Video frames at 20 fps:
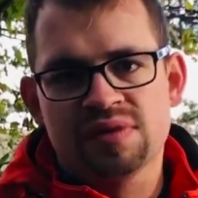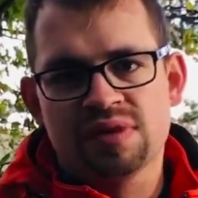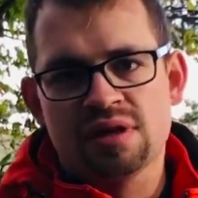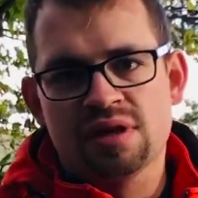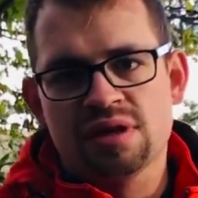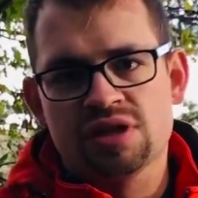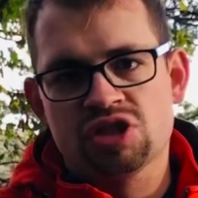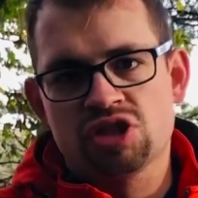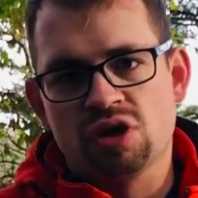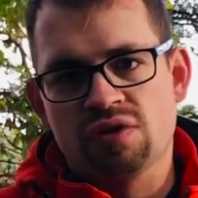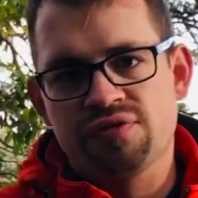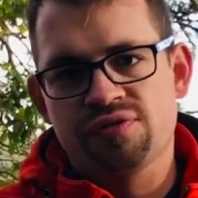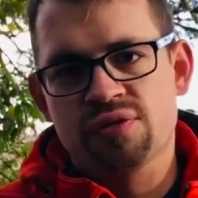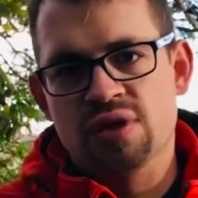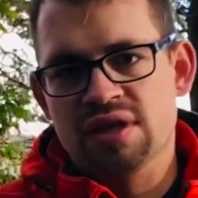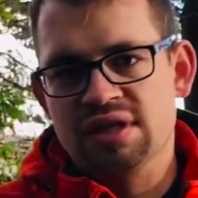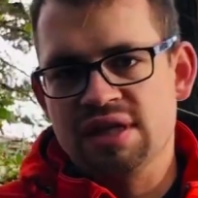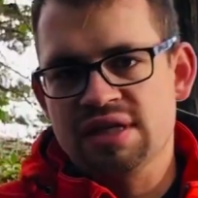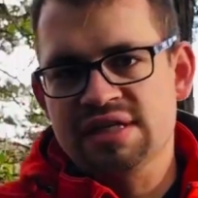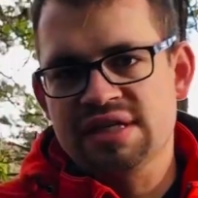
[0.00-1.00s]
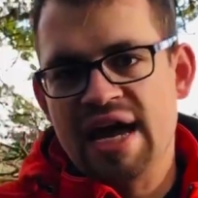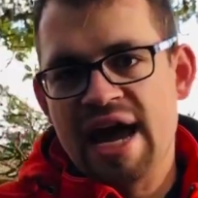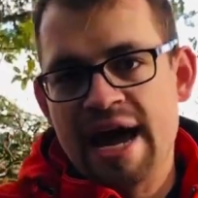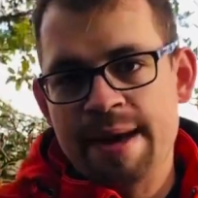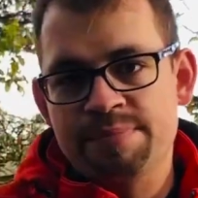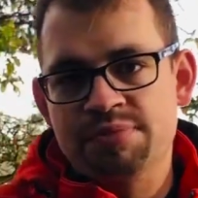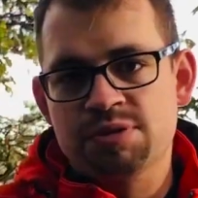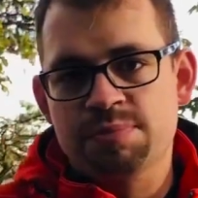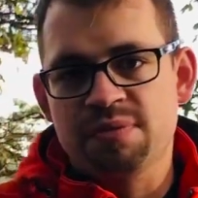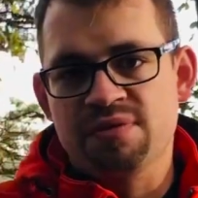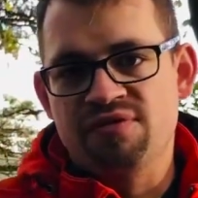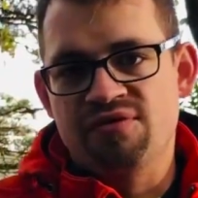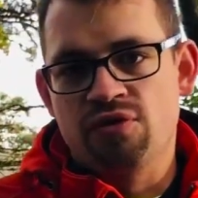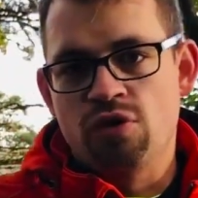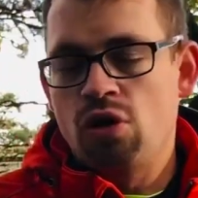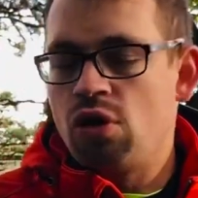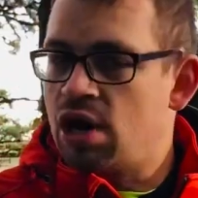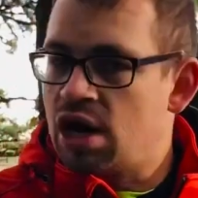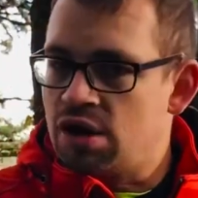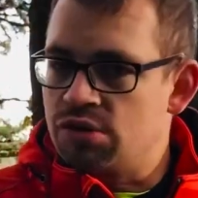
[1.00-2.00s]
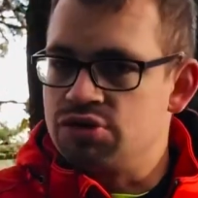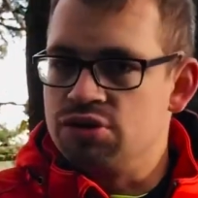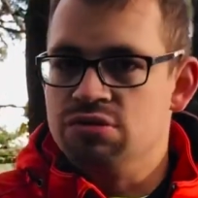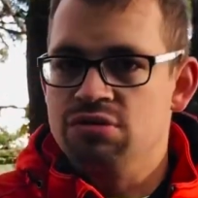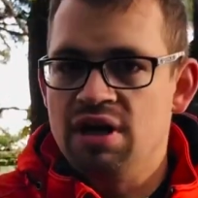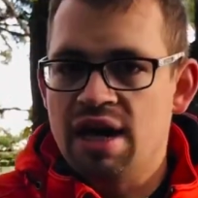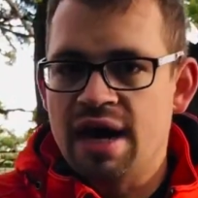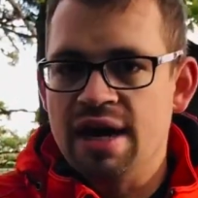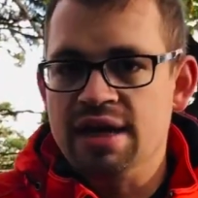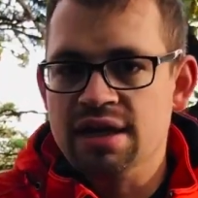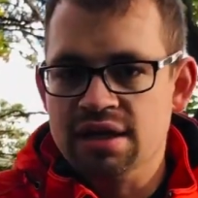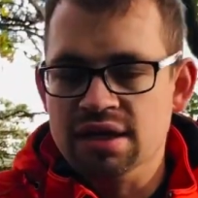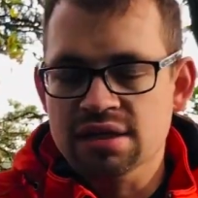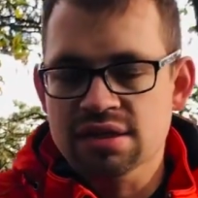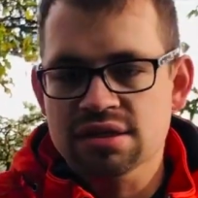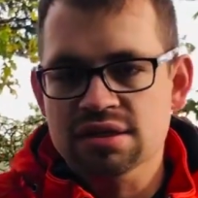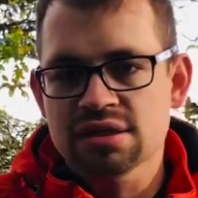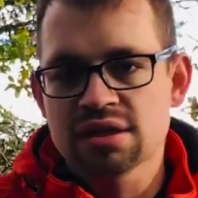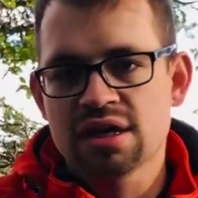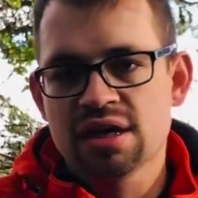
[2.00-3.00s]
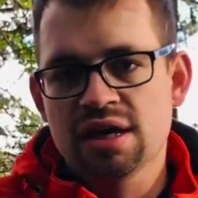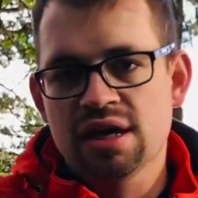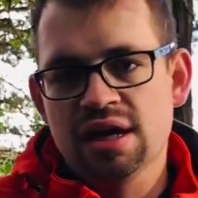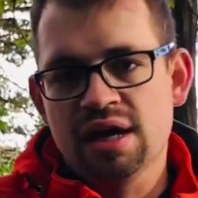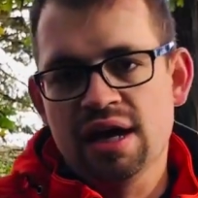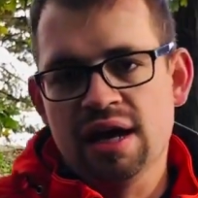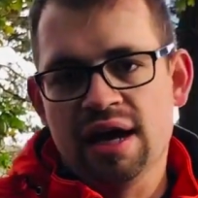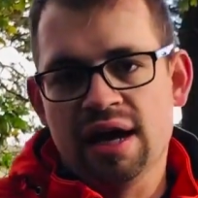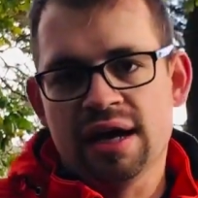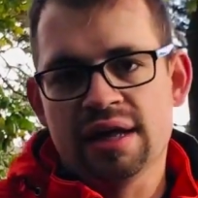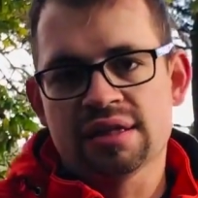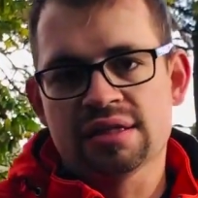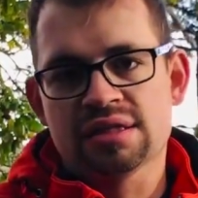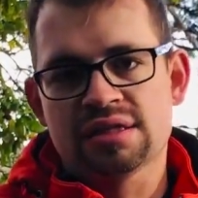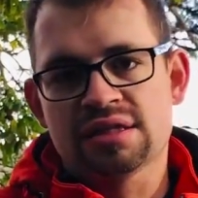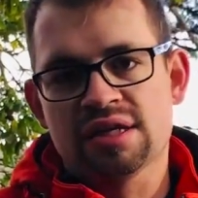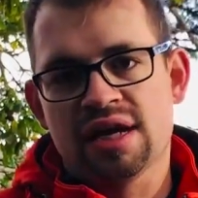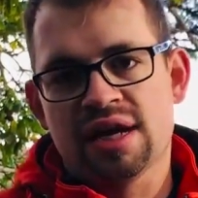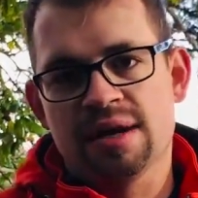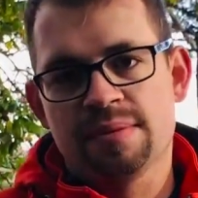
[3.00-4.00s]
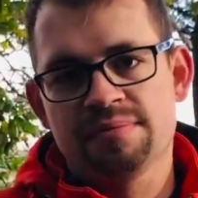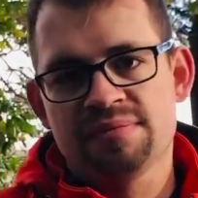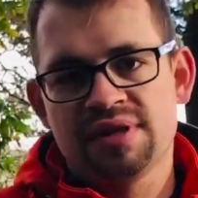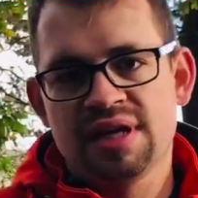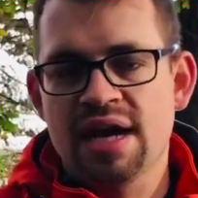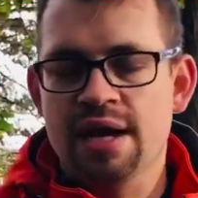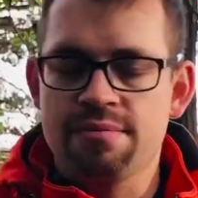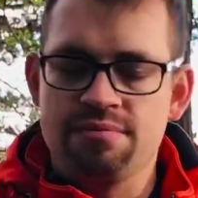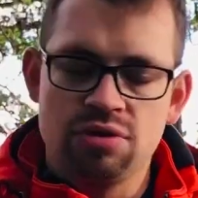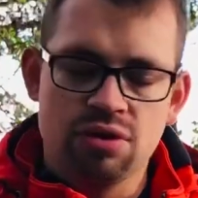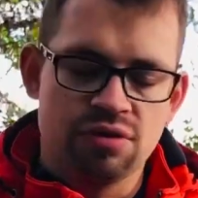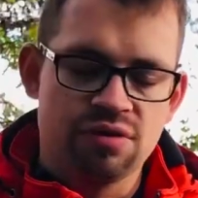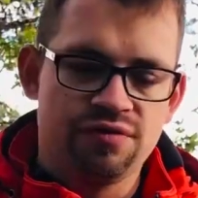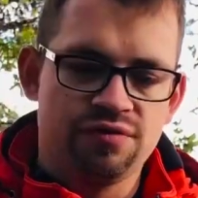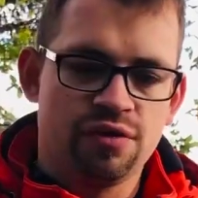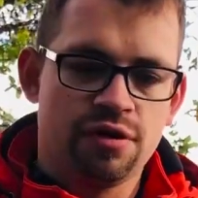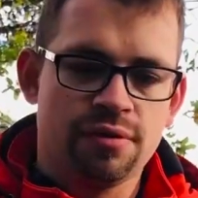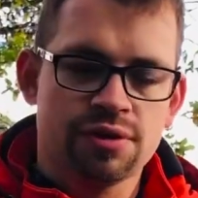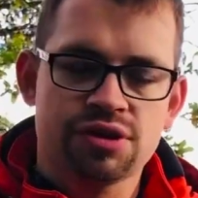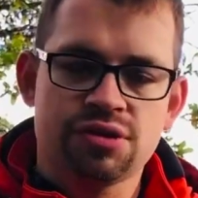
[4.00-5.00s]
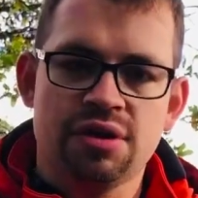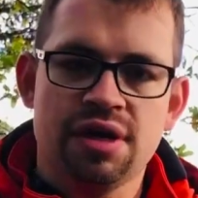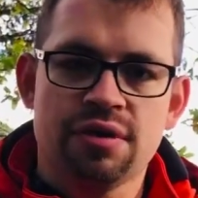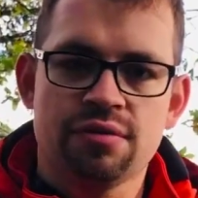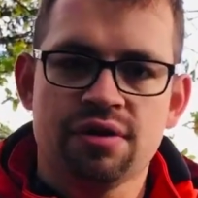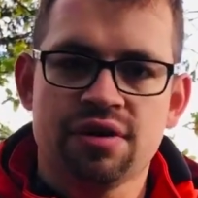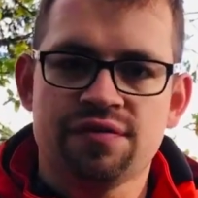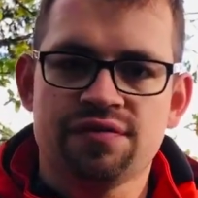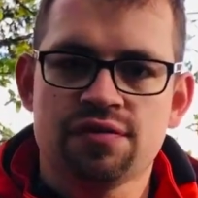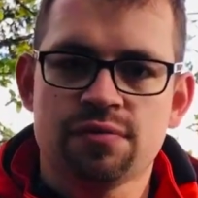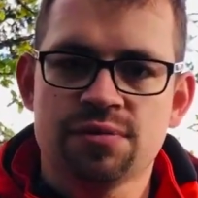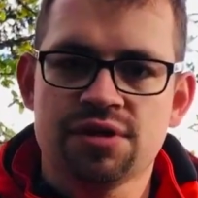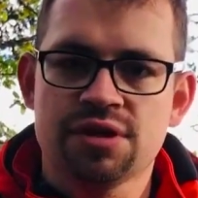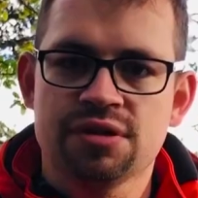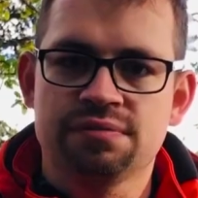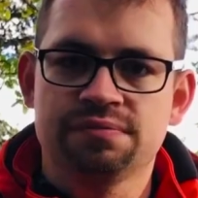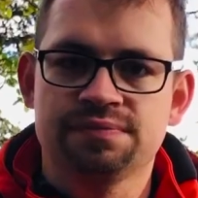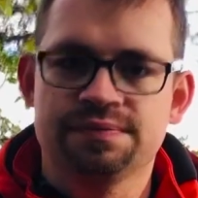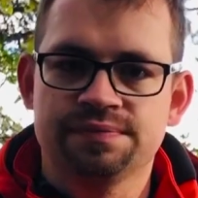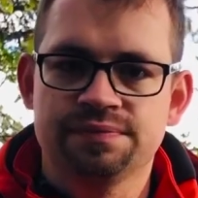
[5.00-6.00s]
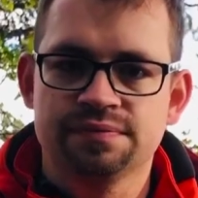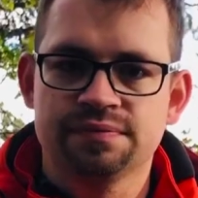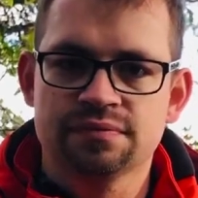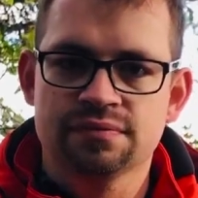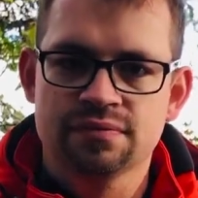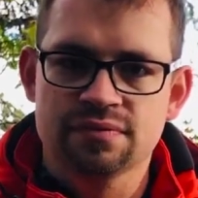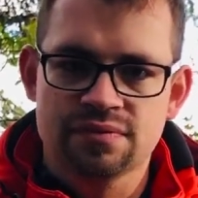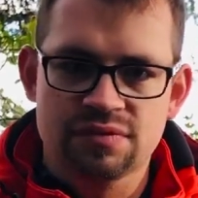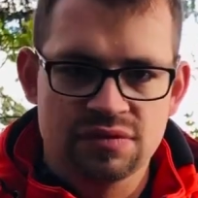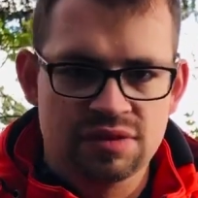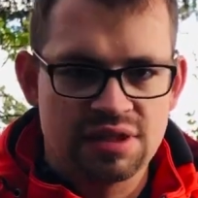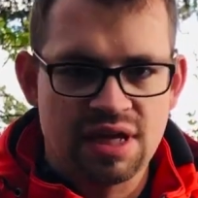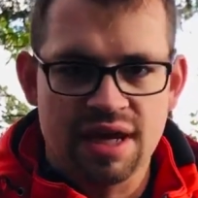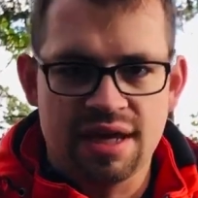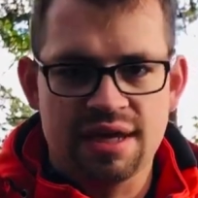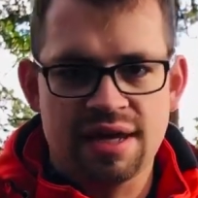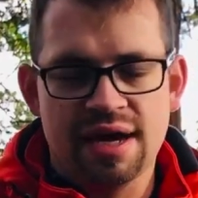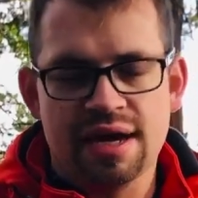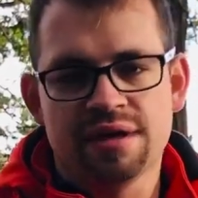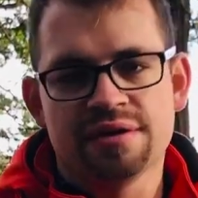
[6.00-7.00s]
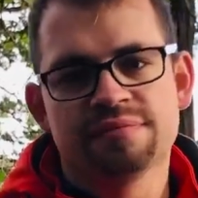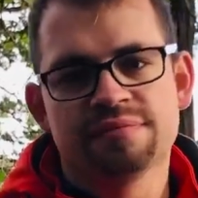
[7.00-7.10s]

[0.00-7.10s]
software and these apps before, how you like it. And yeah, looking forward to hearing from you. Take care.